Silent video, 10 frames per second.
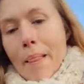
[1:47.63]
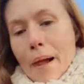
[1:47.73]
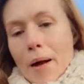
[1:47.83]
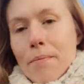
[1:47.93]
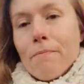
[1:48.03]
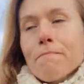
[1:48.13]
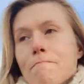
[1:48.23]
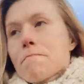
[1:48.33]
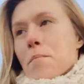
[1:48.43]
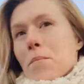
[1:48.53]

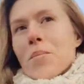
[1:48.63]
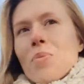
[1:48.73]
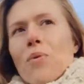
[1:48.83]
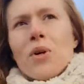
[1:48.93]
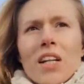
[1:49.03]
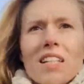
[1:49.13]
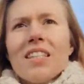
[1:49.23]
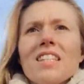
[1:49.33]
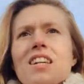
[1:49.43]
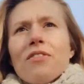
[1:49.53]
We're going to
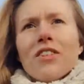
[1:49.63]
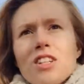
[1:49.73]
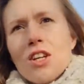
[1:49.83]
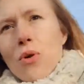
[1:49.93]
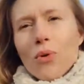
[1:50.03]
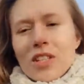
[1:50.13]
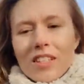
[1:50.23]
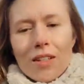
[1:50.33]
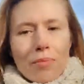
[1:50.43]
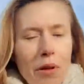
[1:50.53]
see if there's any
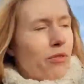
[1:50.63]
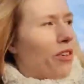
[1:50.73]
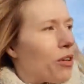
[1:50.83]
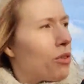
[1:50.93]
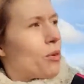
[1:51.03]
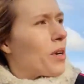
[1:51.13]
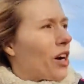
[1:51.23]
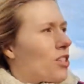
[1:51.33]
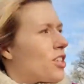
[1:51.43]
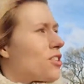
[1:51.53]
horses in the big field that we
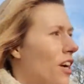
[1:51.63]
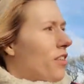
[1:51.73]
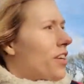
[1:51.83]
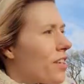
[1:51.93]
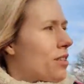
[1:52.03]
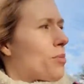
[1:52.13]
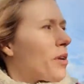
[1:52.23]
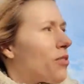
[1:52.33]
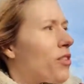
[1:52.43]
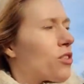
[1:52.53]
go to down here. There's a
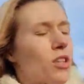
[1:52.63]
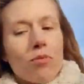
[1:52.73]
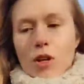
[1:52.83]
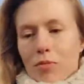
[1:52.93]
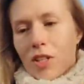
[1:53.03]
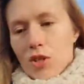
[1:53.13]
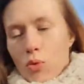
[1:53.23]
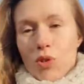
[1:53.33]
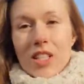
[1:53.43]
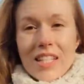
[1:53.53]
big field. Sometimes there's
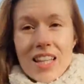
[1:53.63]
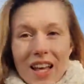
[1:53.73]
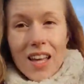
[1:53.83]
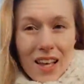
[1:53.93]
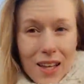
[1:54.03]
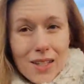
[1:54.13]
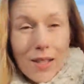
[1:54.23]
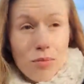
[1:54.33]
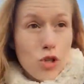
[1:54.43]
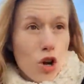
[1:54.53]
horses in there,
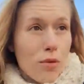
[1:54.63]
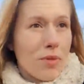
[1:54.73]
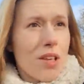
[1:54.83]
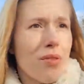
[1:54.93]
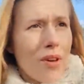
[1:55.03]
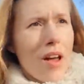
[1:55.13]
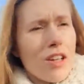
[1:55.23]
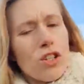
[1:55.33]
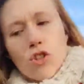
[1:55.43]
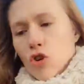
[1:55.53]
sometimes there
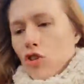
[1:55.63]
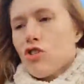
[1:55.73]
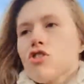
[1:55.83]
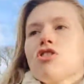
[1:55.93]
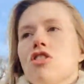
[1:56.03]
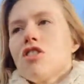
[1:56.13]
is not.